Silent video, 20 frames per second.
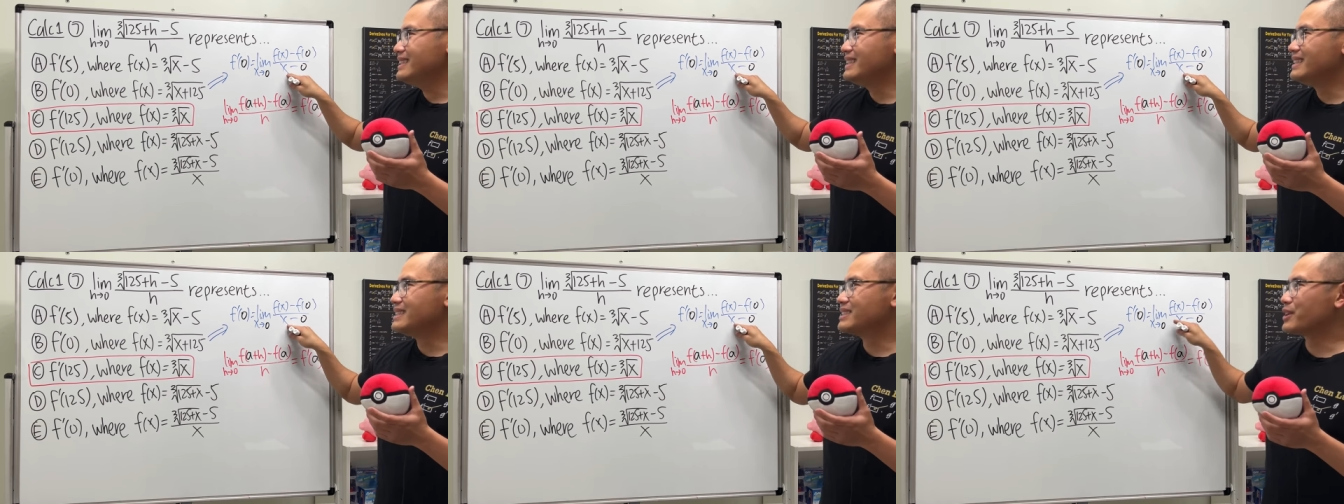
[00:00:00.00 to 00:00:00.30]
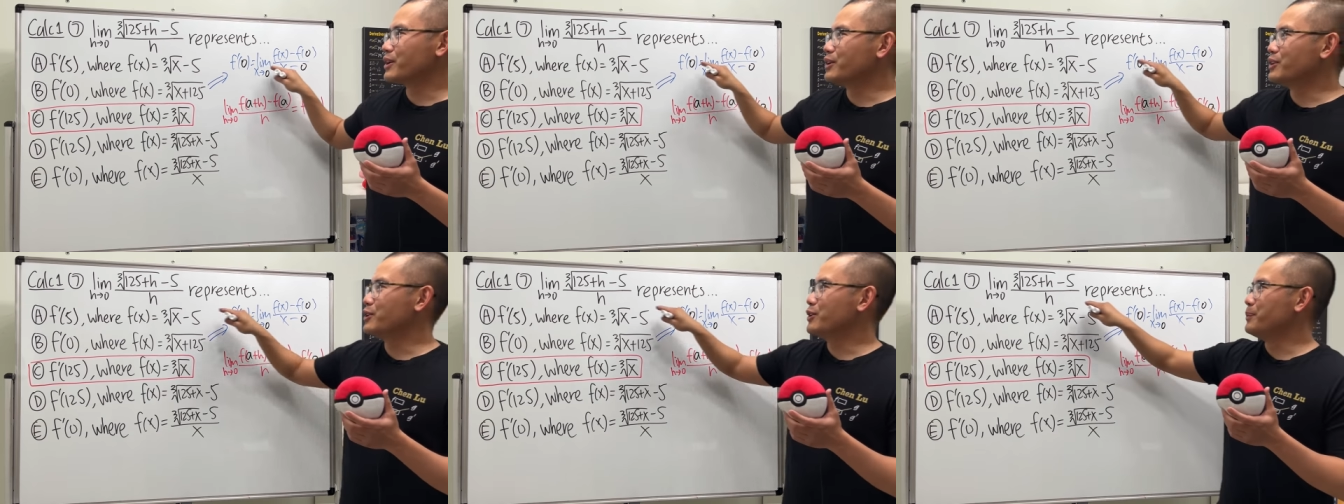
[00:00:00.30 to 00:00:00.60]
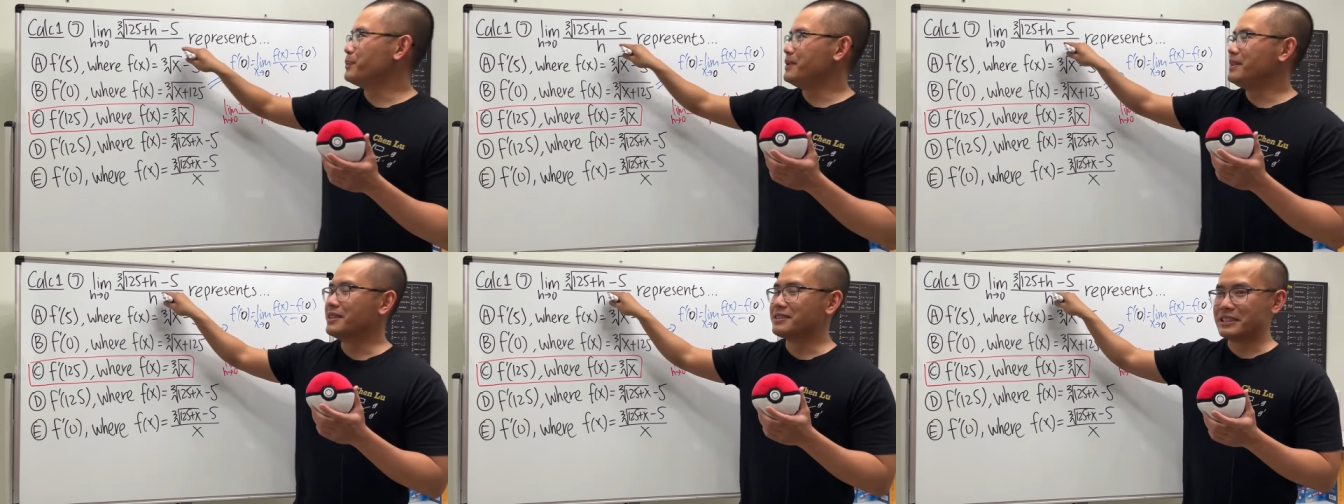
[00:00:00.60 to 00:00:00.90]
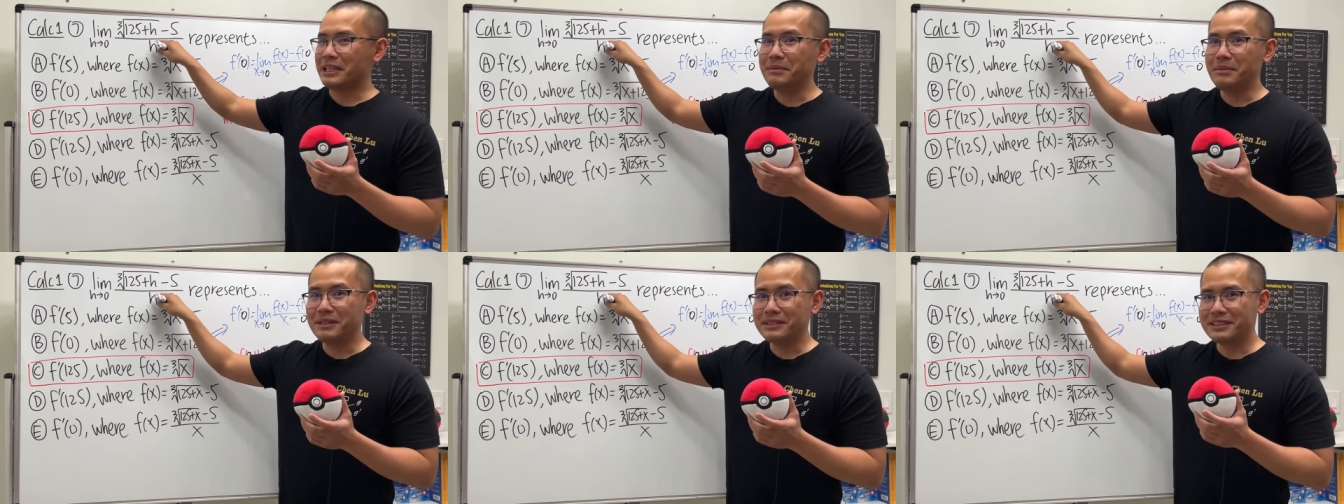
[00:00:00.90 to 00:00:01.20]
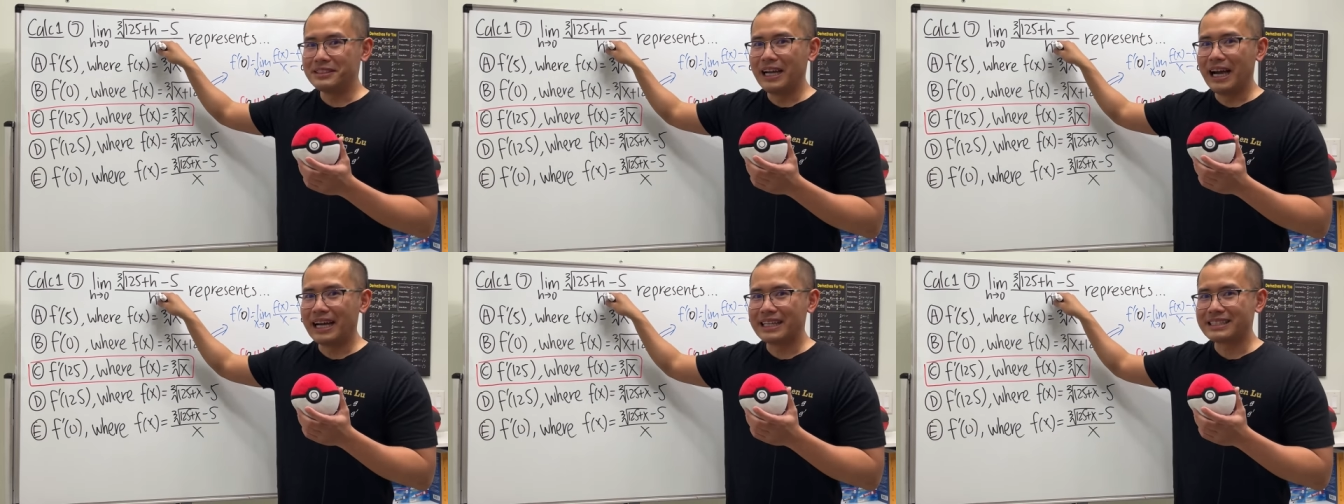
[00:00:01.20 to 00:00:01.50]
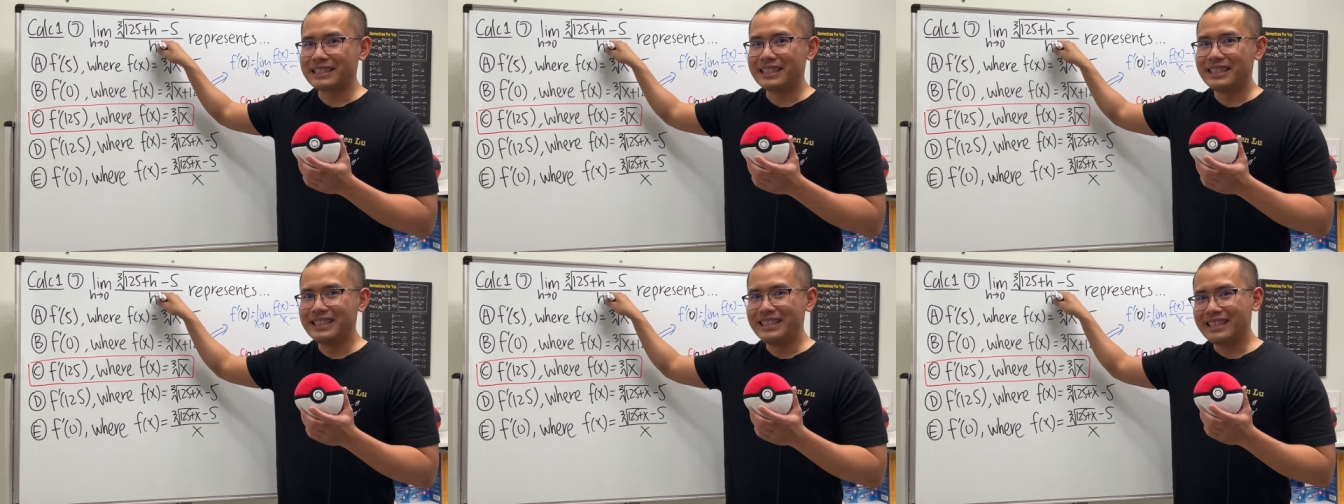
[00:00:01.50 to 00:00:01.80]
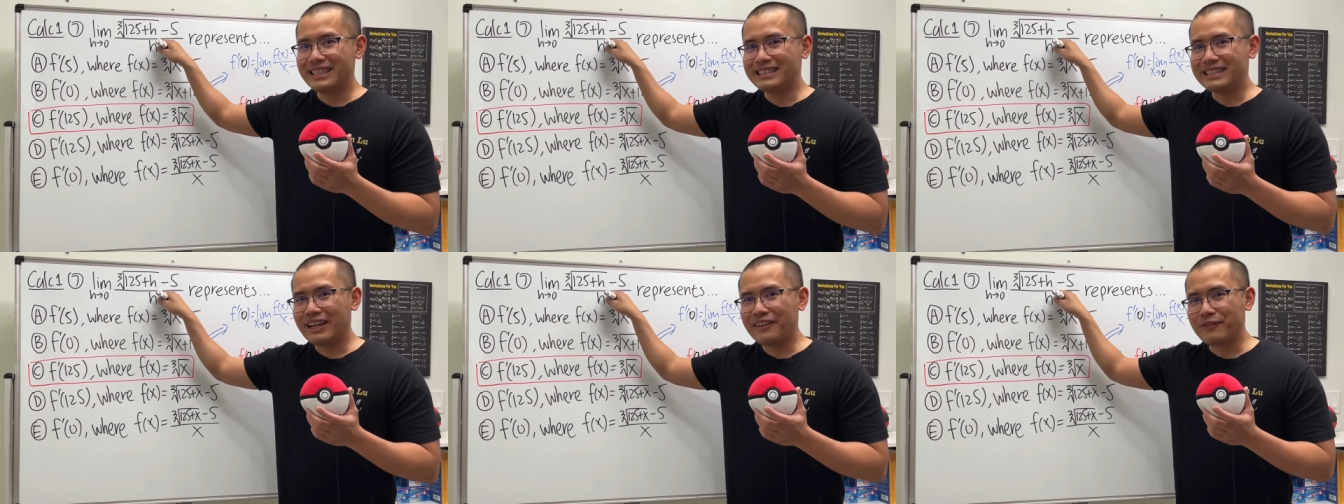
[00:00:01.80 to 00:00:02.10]
is going to be the same as that,
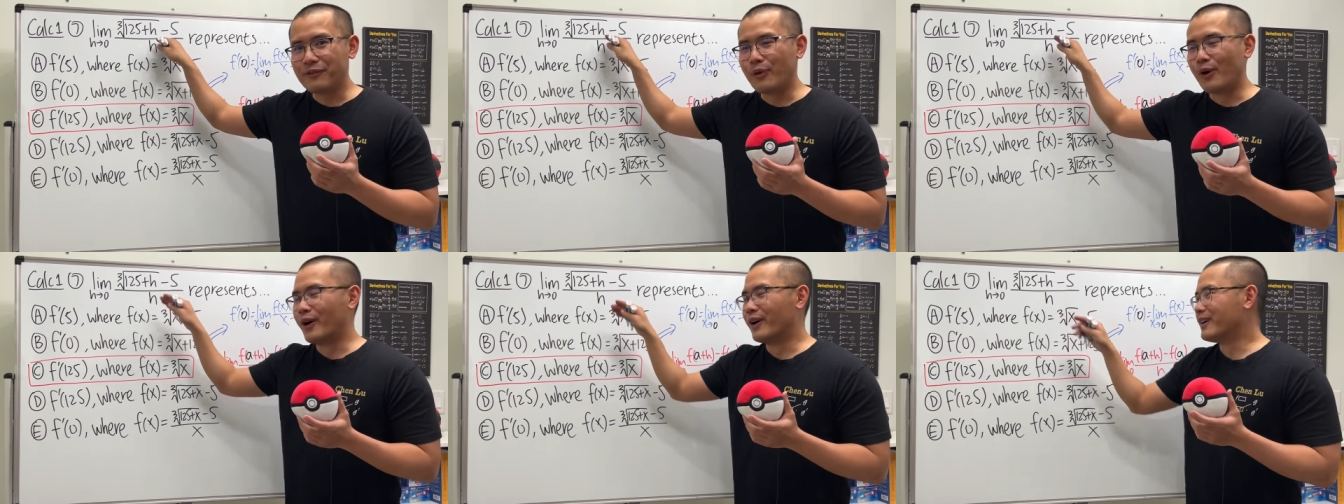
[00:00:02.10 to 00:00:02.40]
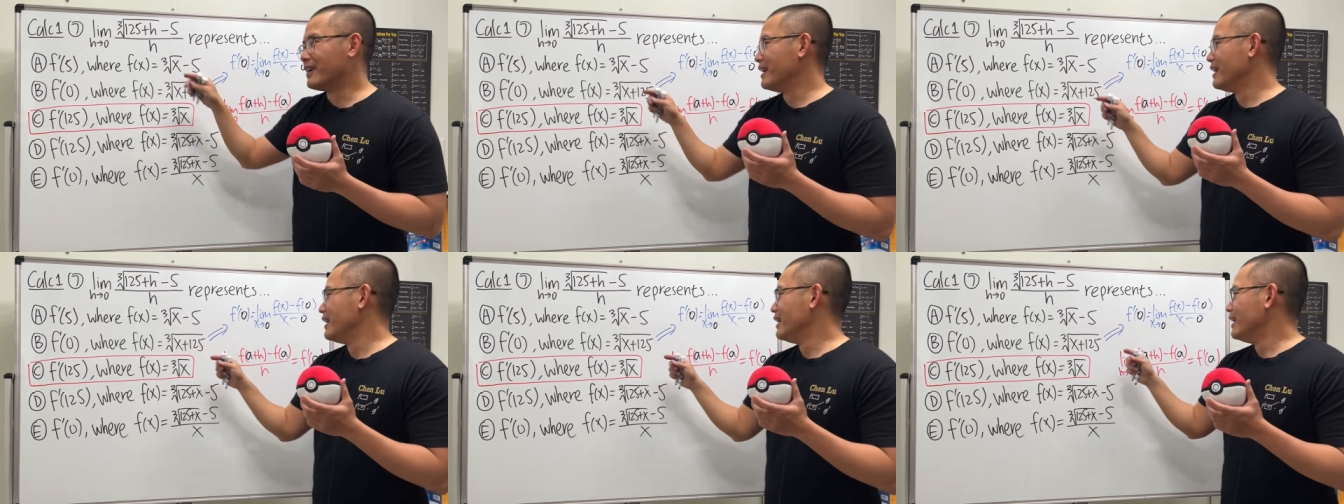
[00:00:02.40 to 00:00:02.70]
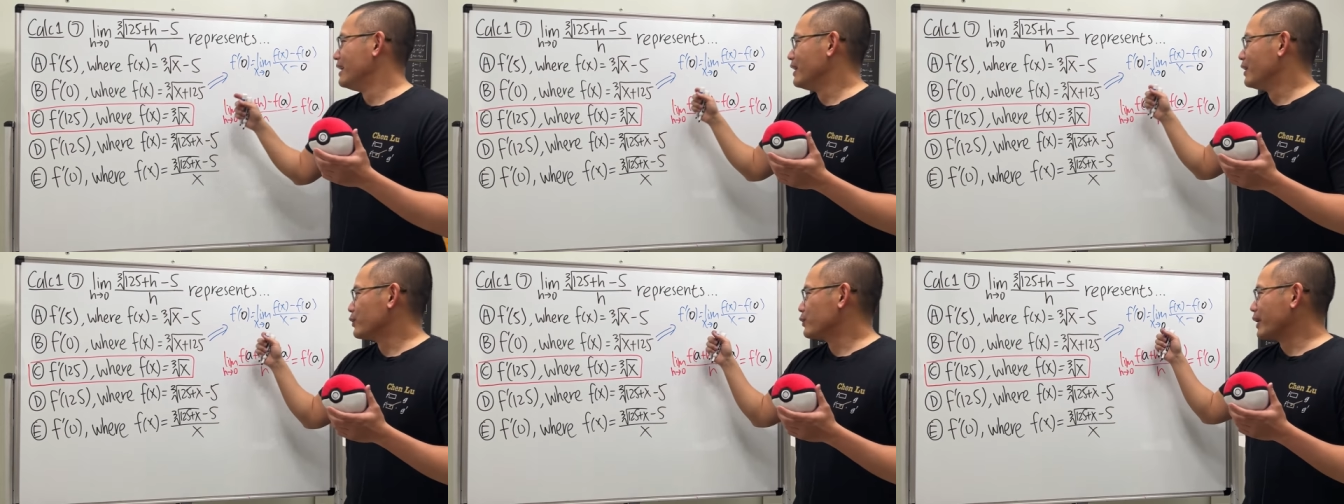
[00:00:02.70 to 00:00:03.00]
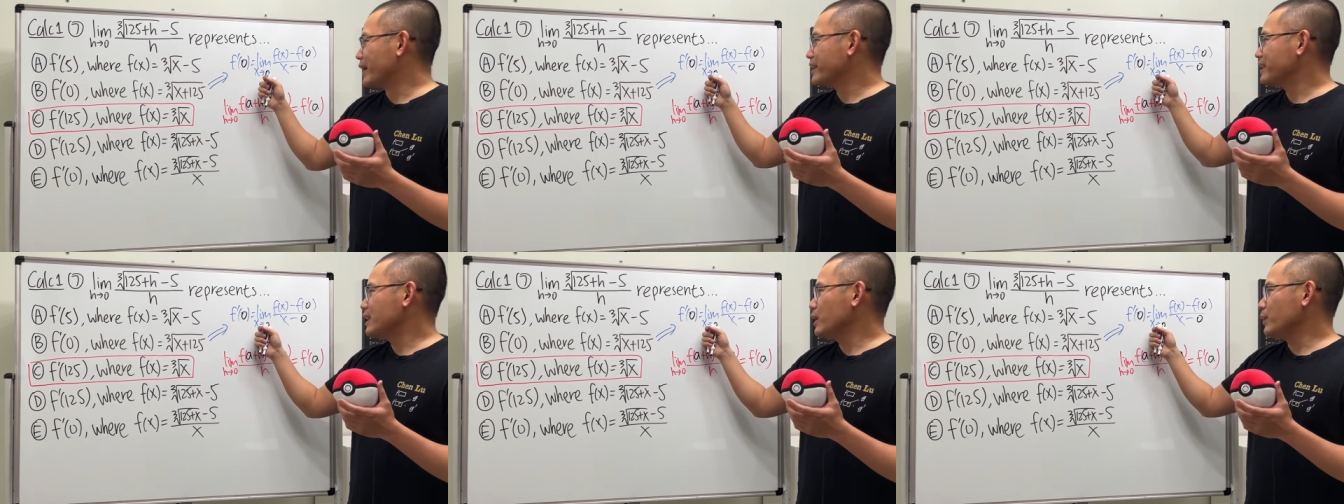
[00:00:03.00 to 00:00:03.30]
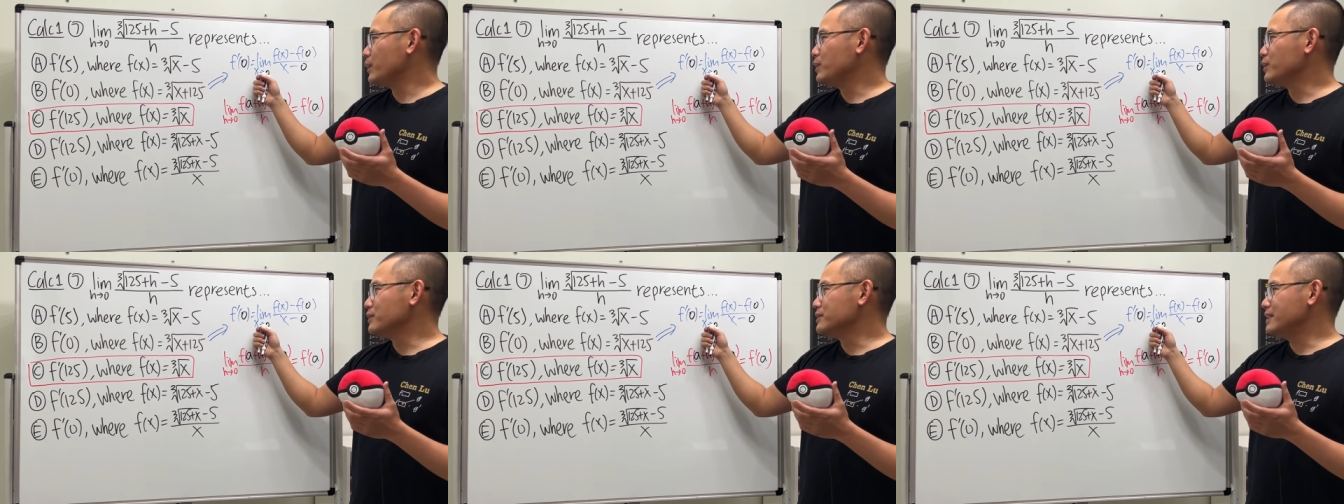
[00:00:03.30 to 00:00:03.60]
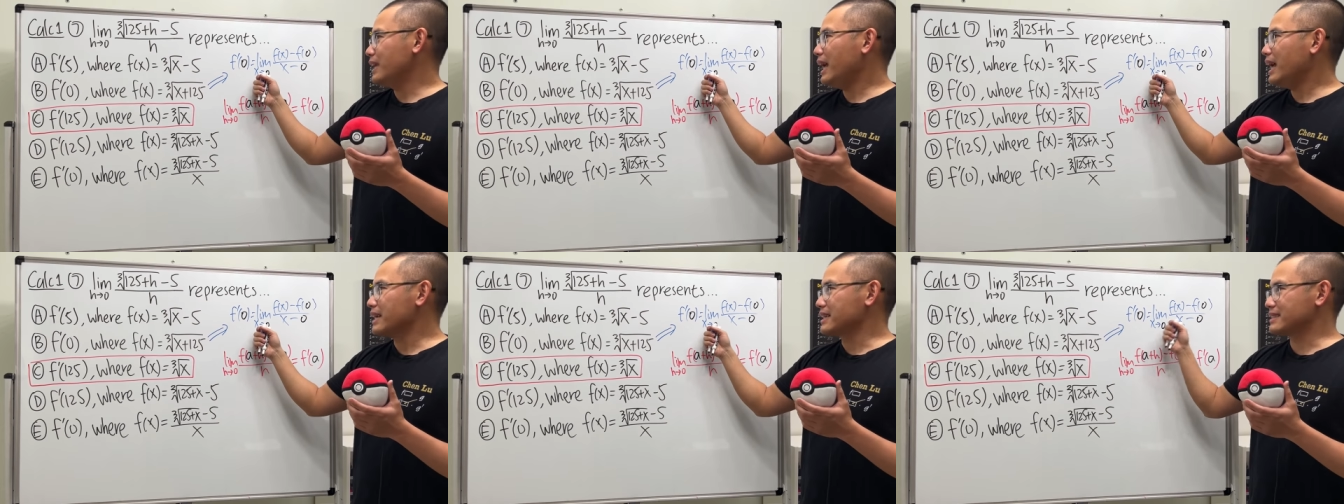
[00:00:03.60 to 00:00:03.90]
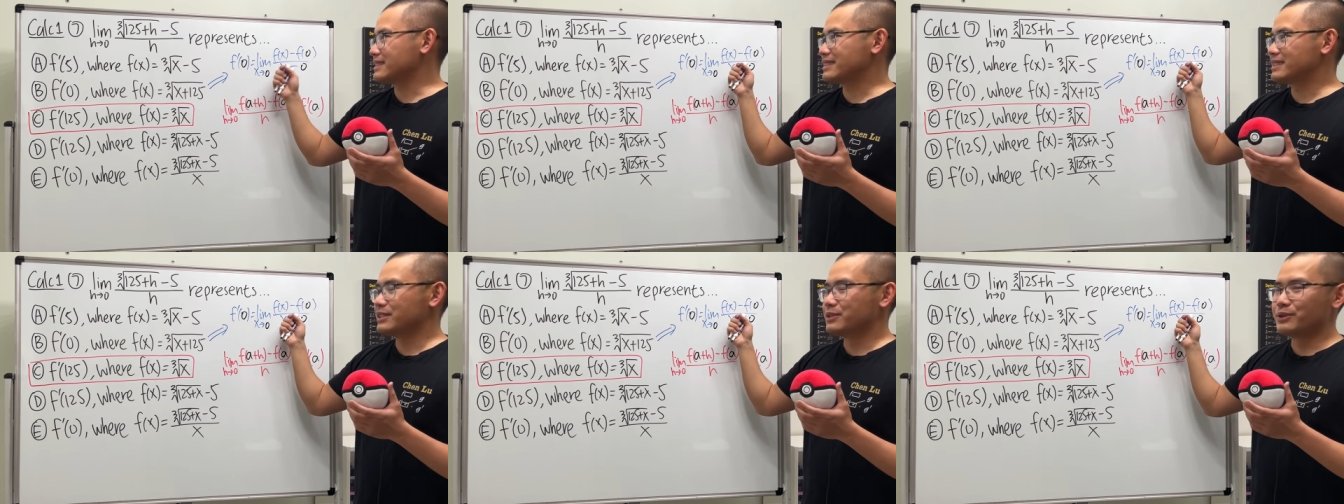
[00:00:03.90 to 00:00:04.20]
except for right here we use
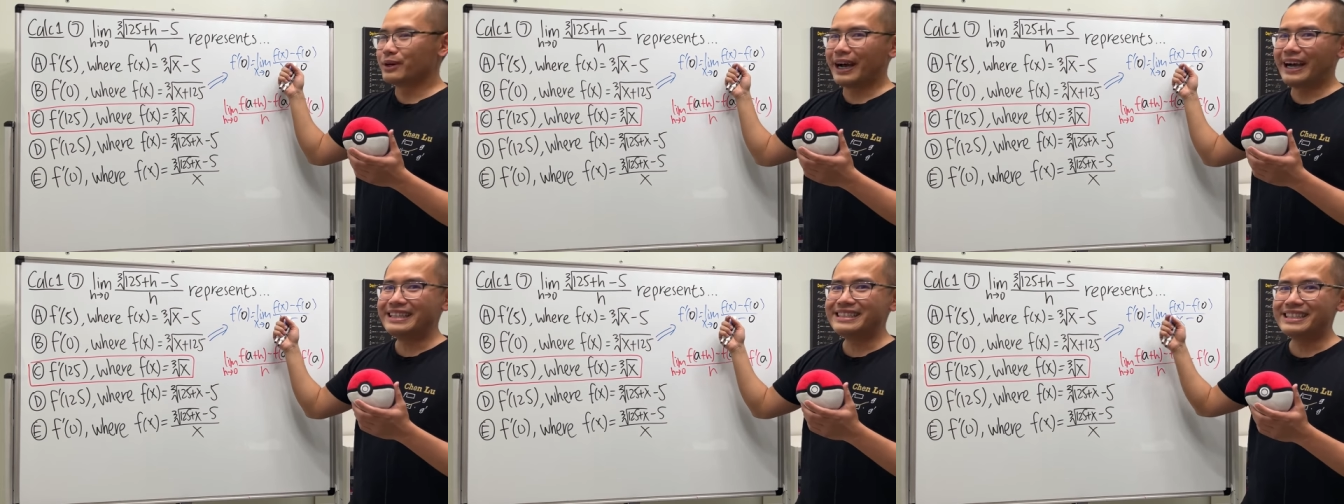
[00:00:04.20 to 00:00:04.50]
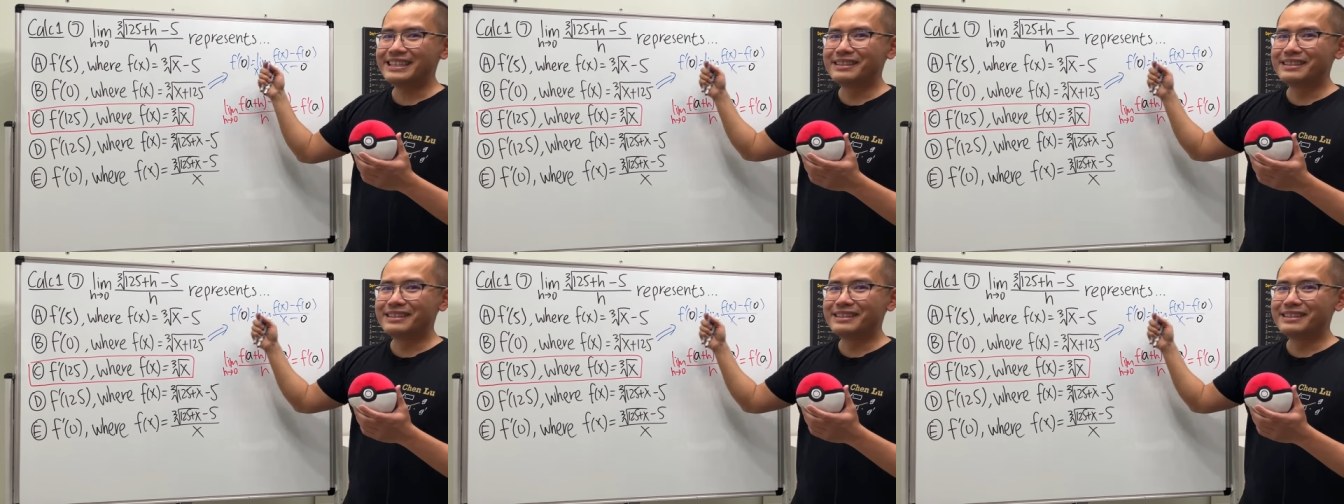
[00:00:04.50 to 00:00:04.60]
x, right?